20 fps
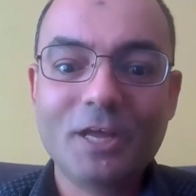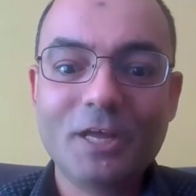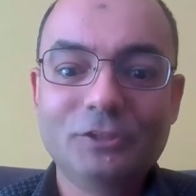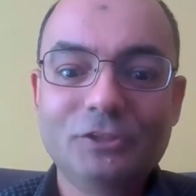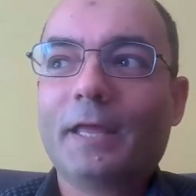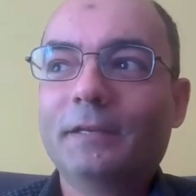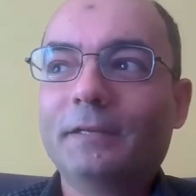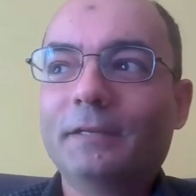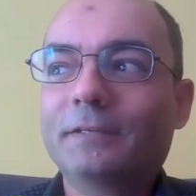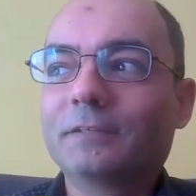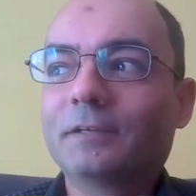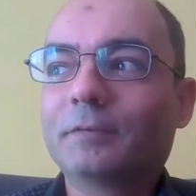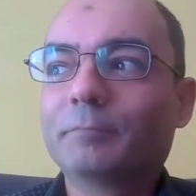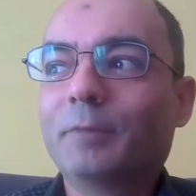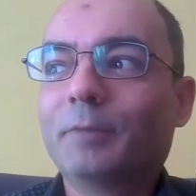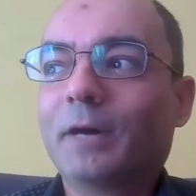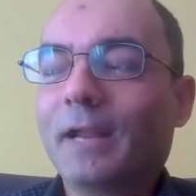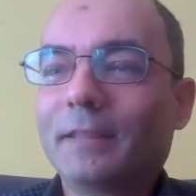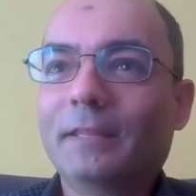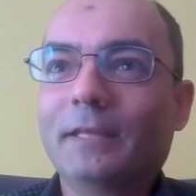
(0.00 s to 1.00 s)
And
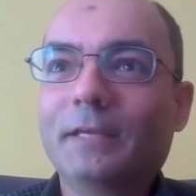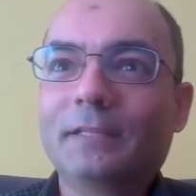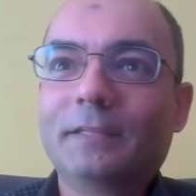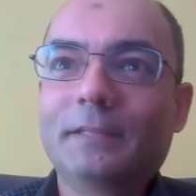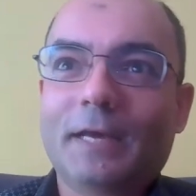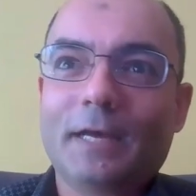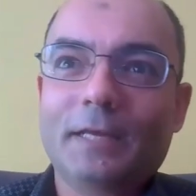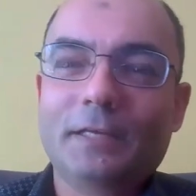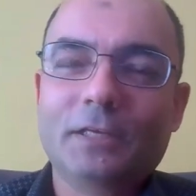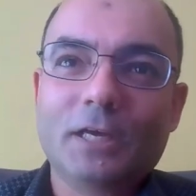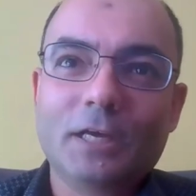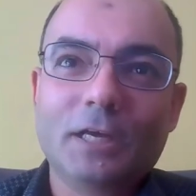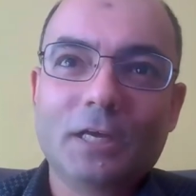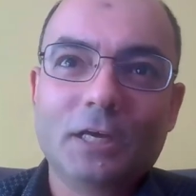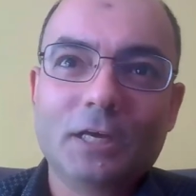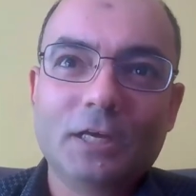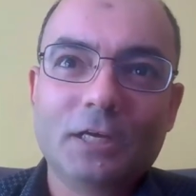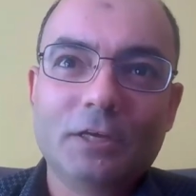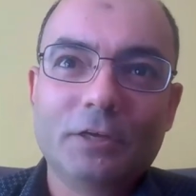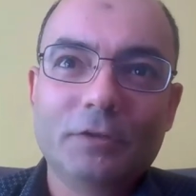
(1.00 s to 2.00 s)
but I think that
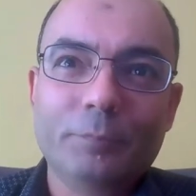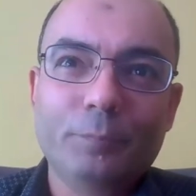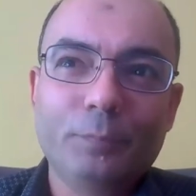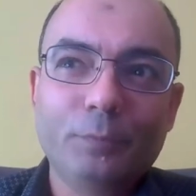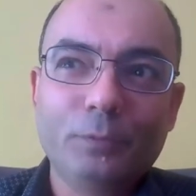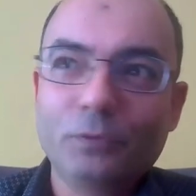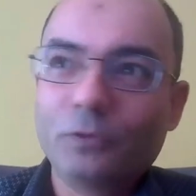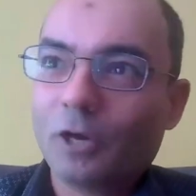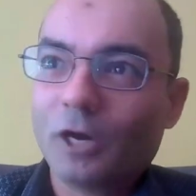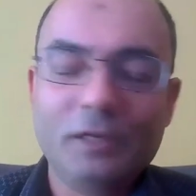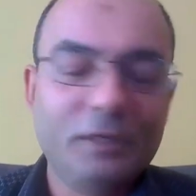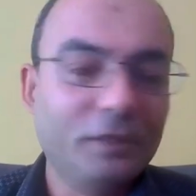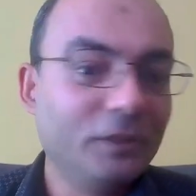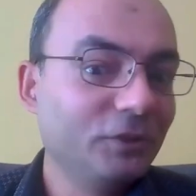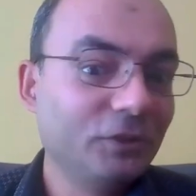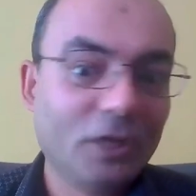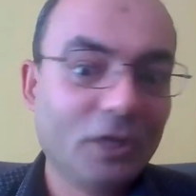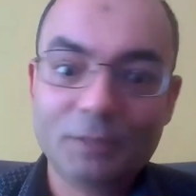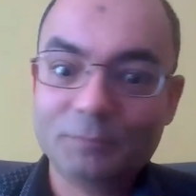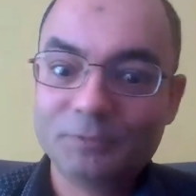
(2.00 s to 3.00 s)
blue
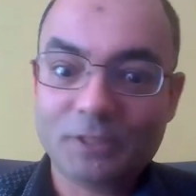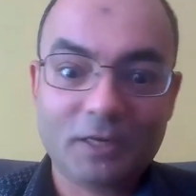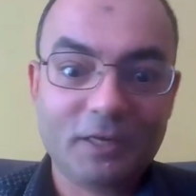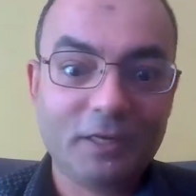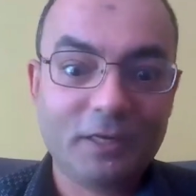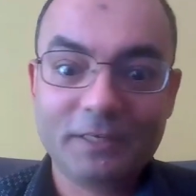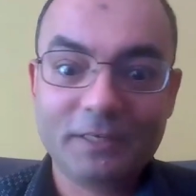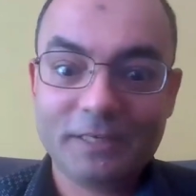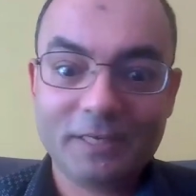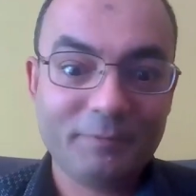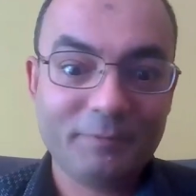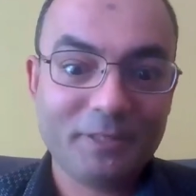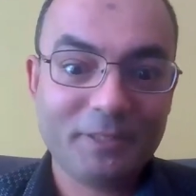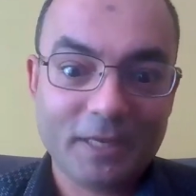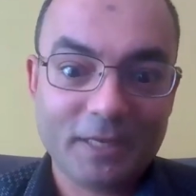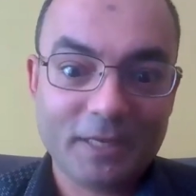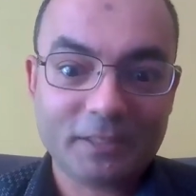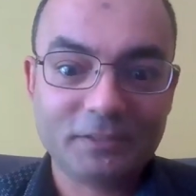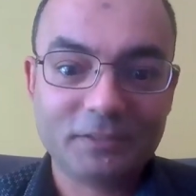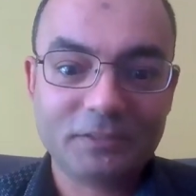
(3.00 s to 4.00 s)
collar jobs are going to be
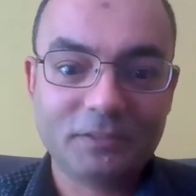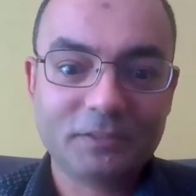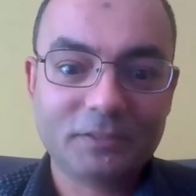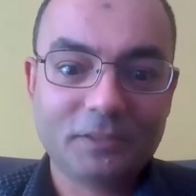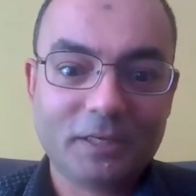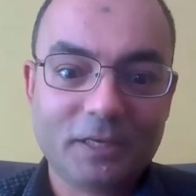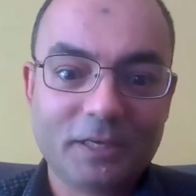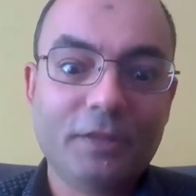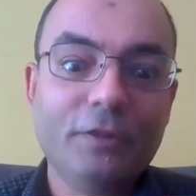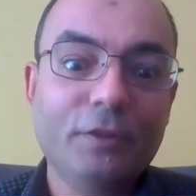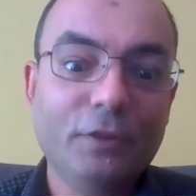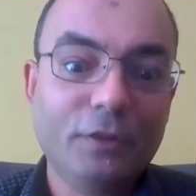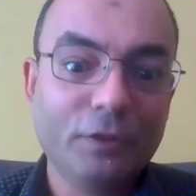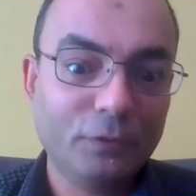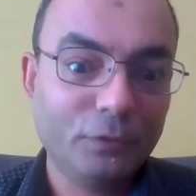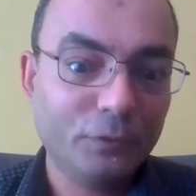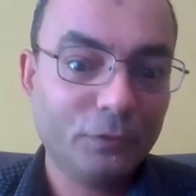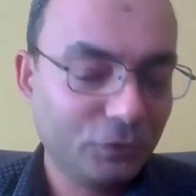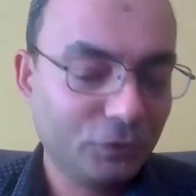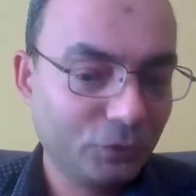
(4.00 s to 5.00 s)
next, and
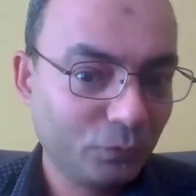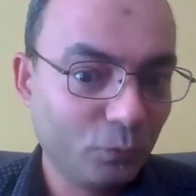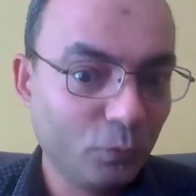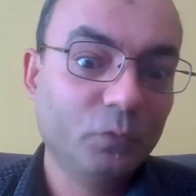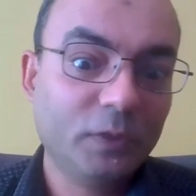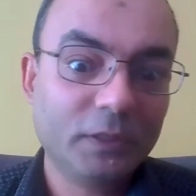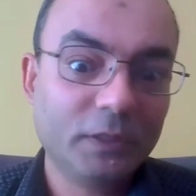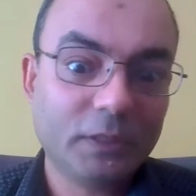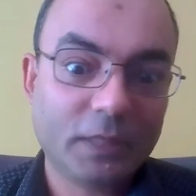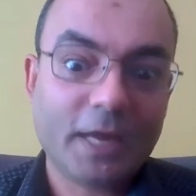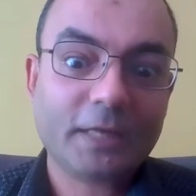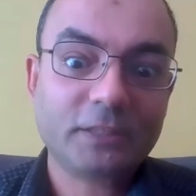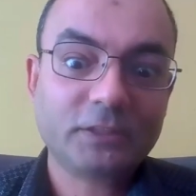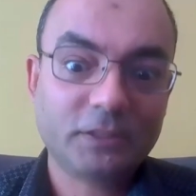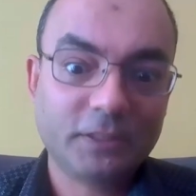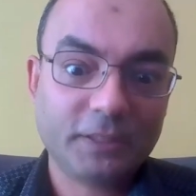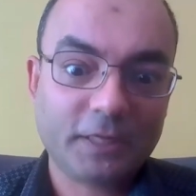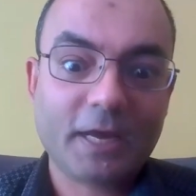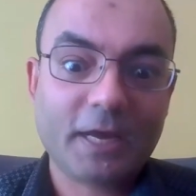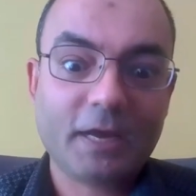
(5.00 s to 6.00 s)
those will
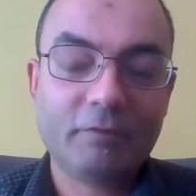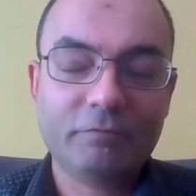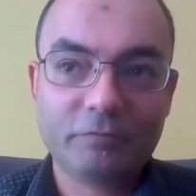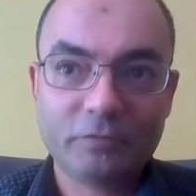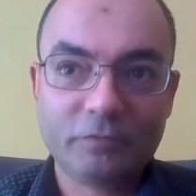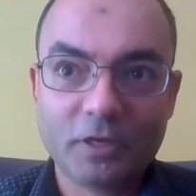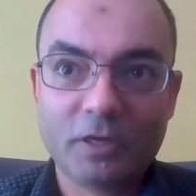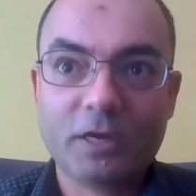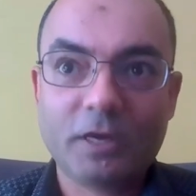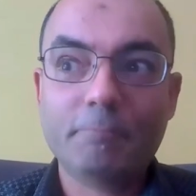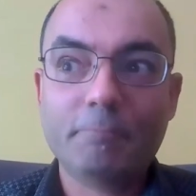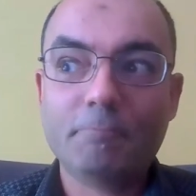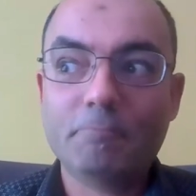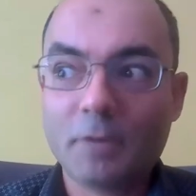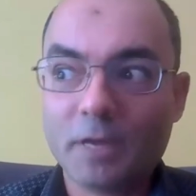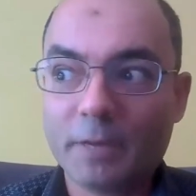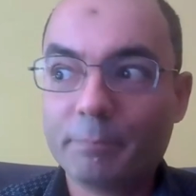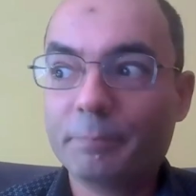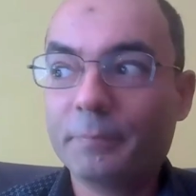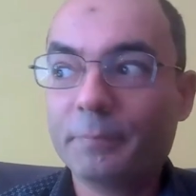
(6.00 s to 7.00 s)
actually have um,
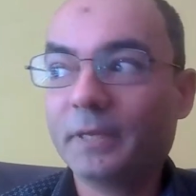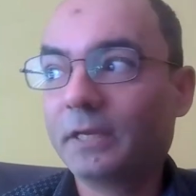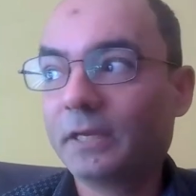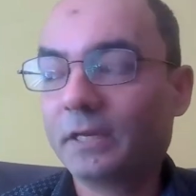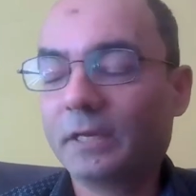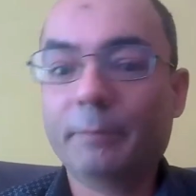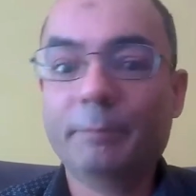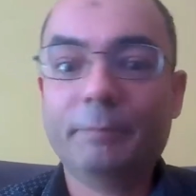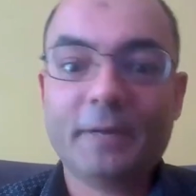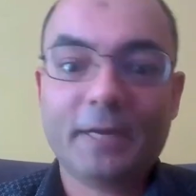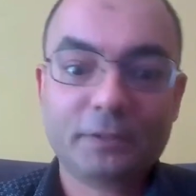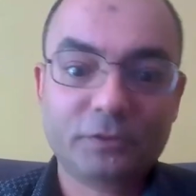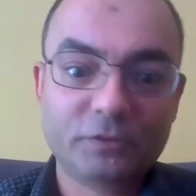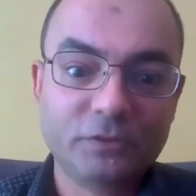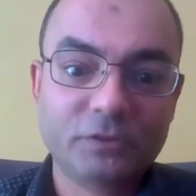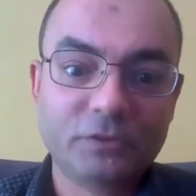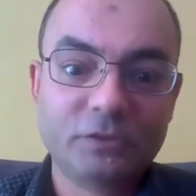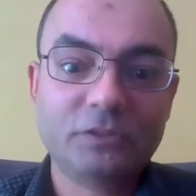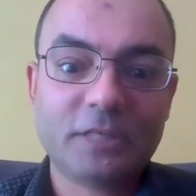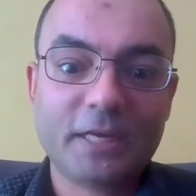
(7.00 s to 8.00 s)
a bigger impact
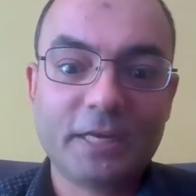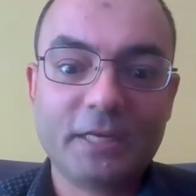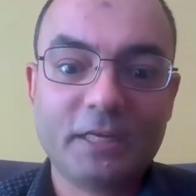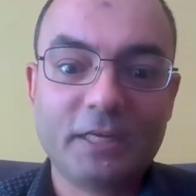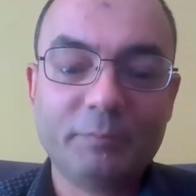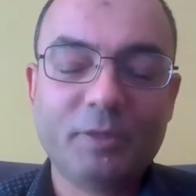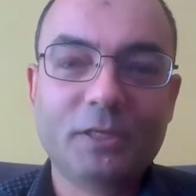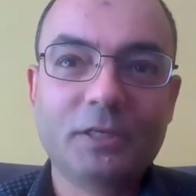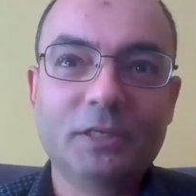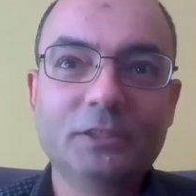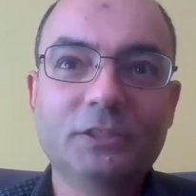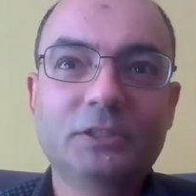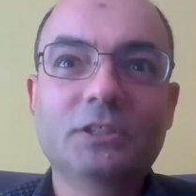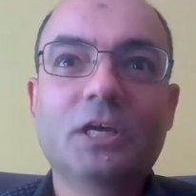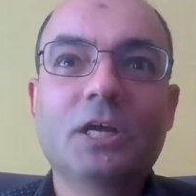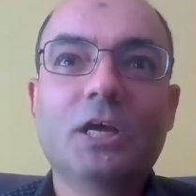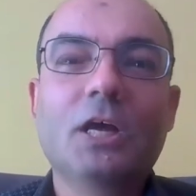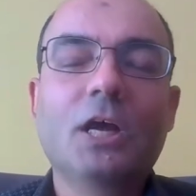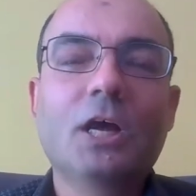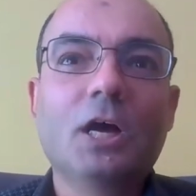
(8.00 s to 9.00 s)
on society
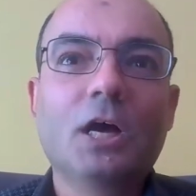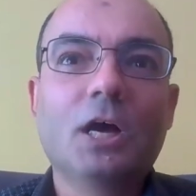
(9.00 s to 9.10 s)
because